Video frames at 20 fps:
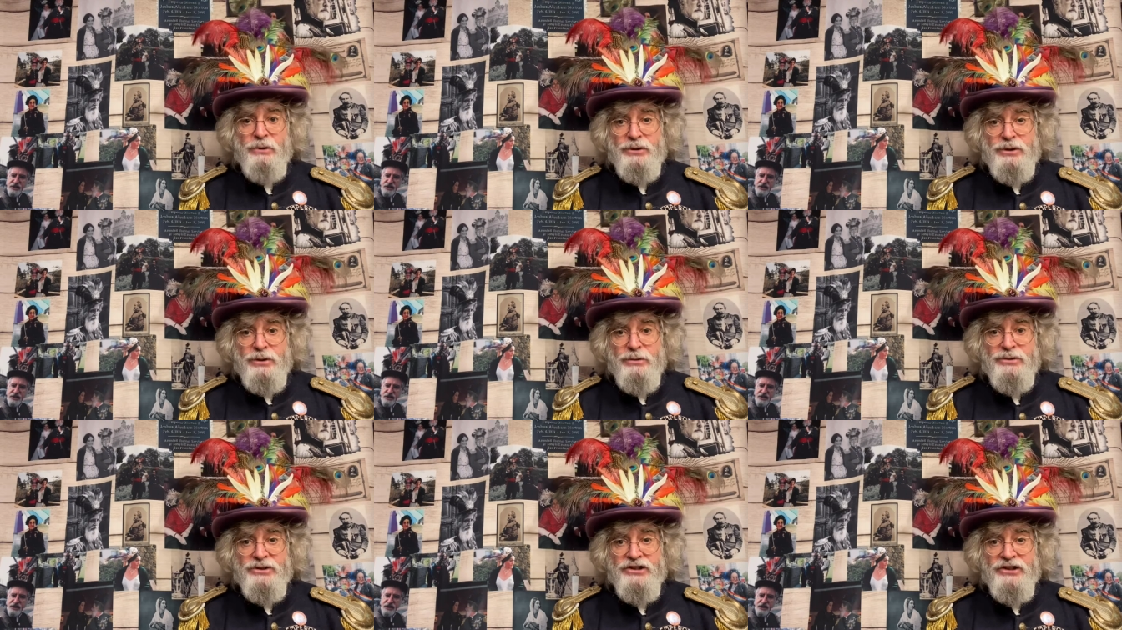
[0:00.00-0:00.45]

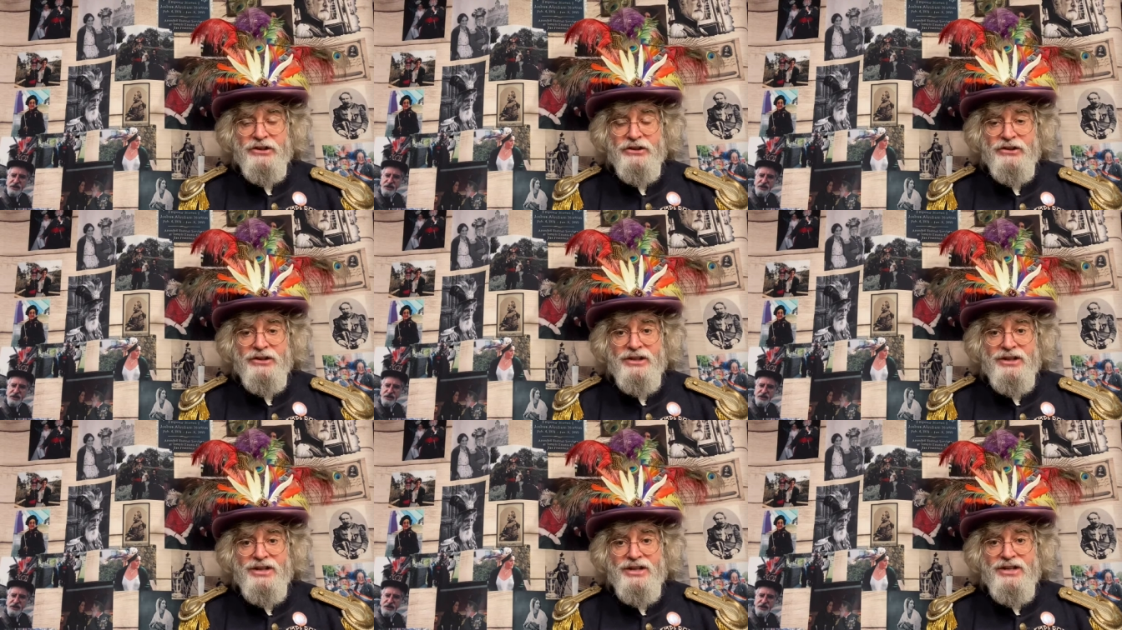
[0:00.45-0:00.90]
user
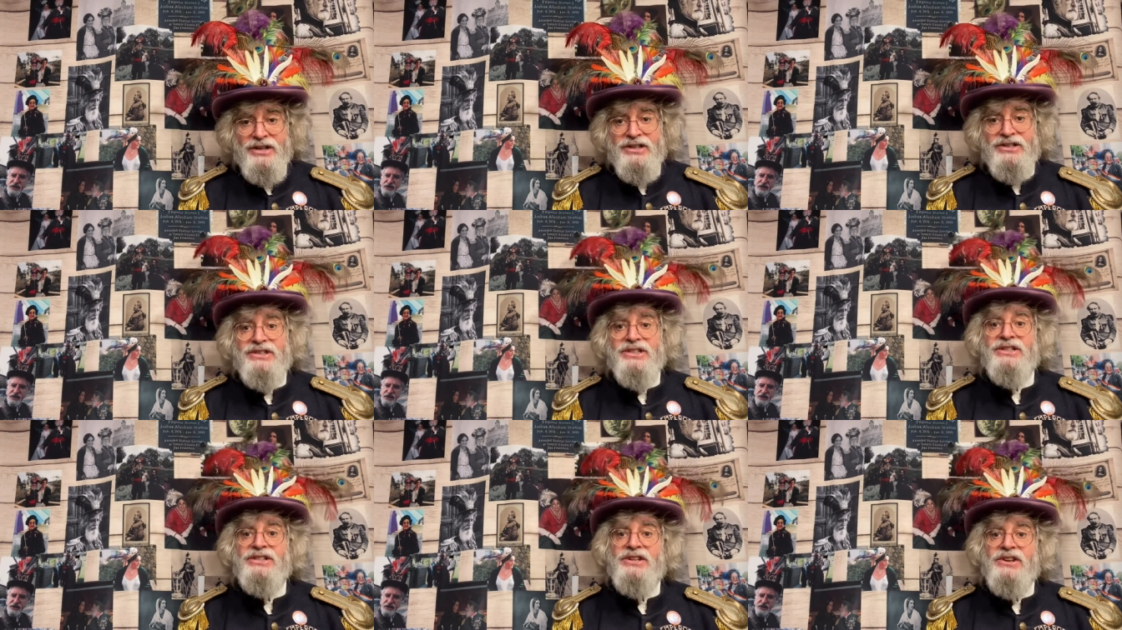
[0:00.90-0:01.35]

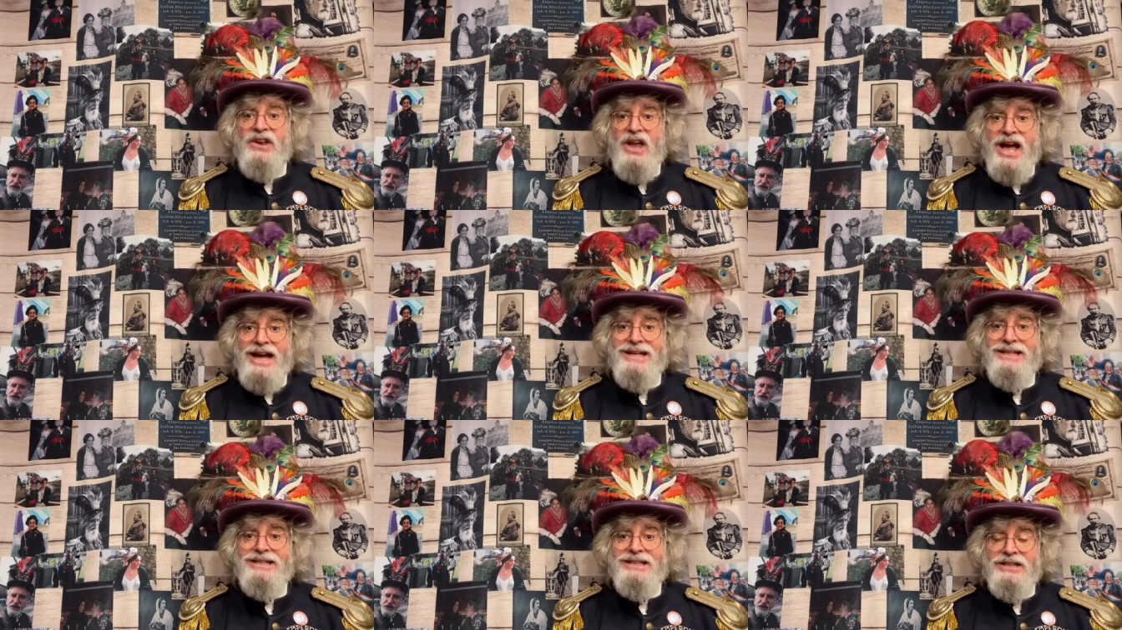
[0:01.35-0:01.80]
since
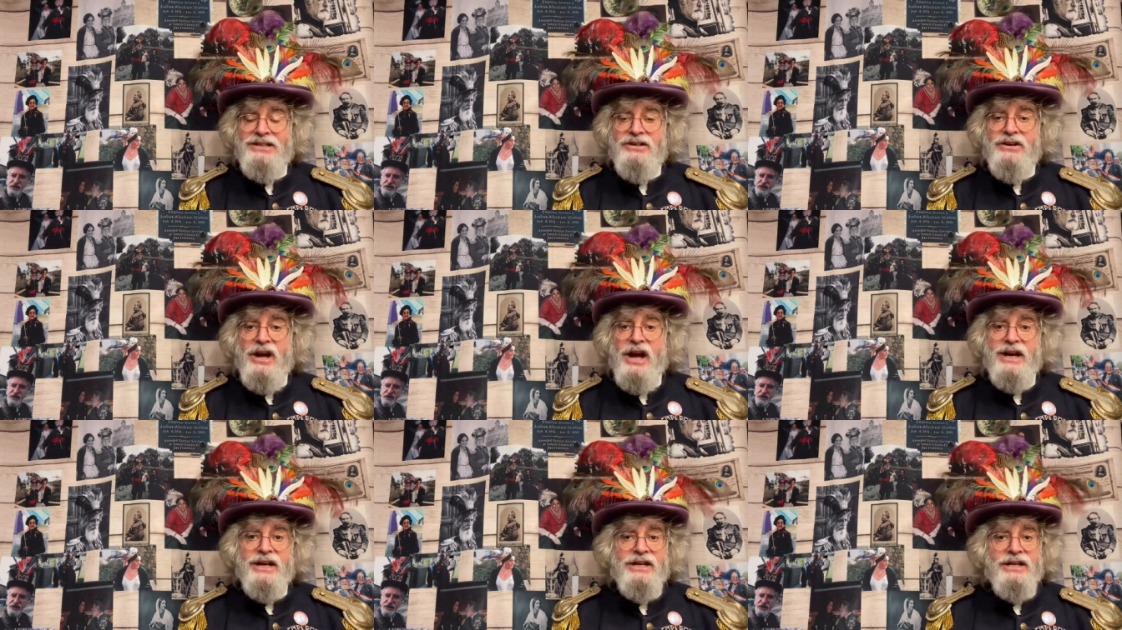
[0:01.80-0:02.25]

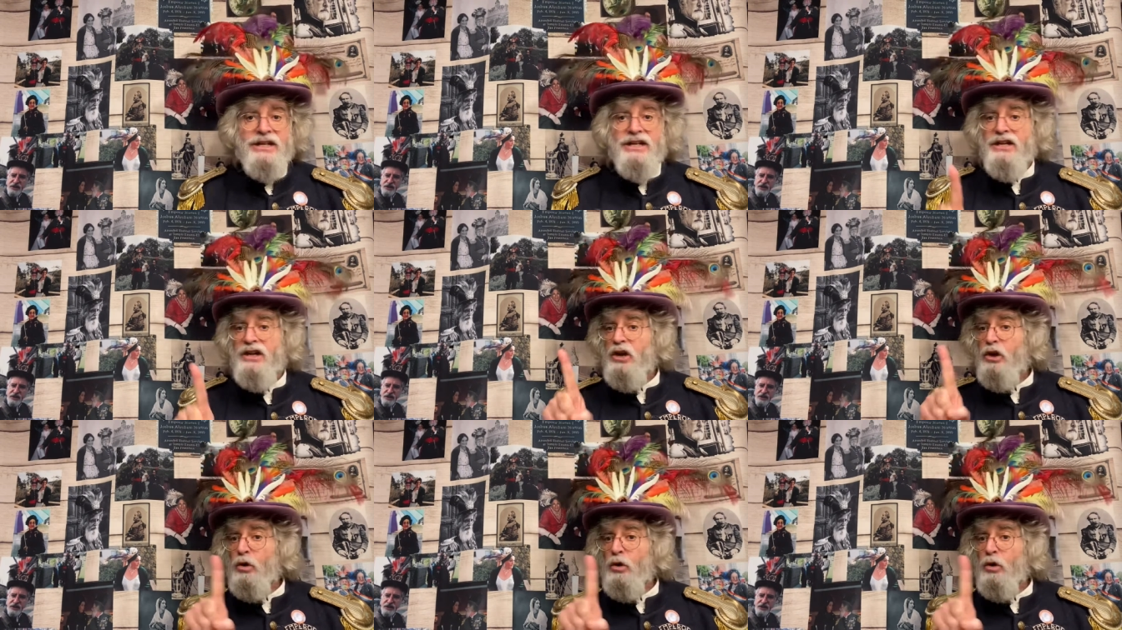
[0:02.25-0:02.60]
1990.